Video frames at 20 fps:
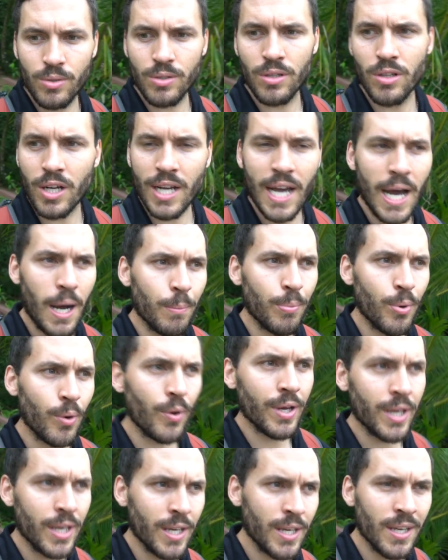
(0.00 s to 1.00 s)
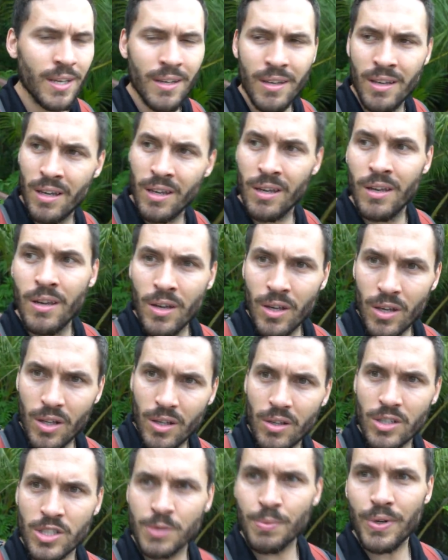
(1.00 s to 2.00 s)
the lookout point.
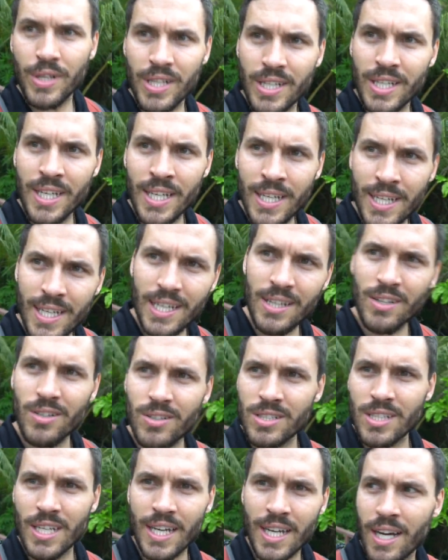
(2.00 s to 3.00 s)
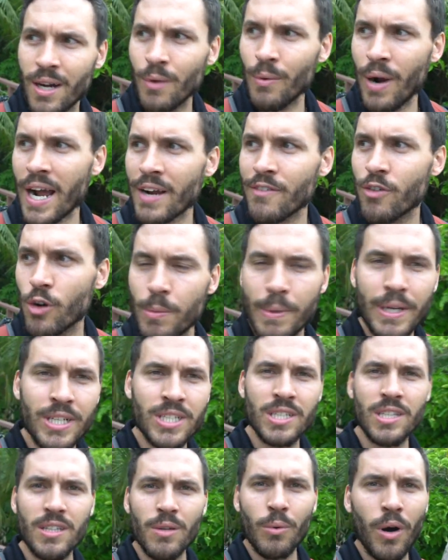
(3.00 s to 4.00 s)
Looks pretty neat, and there's like a rock
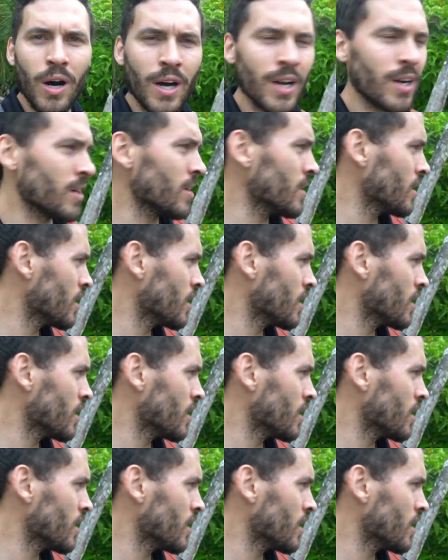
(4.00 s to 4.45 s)
formation in the water.